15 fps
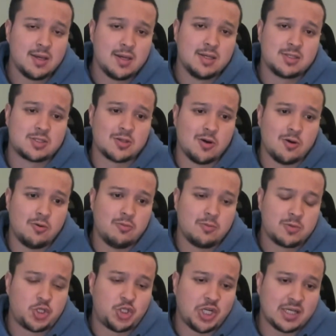So
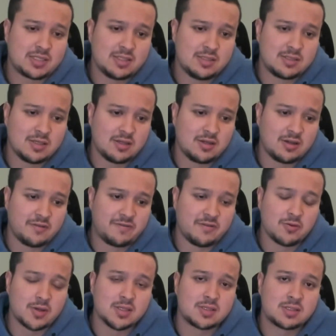chess is a
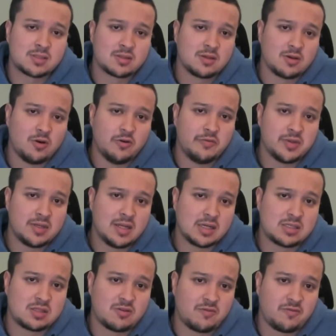focus over the
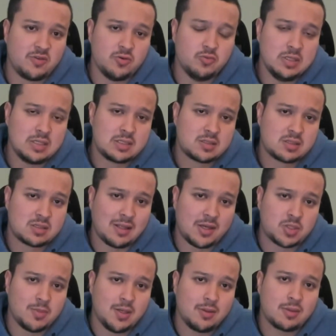next few weeks
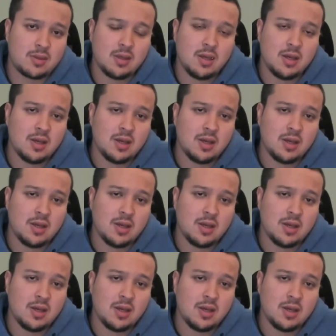/ month.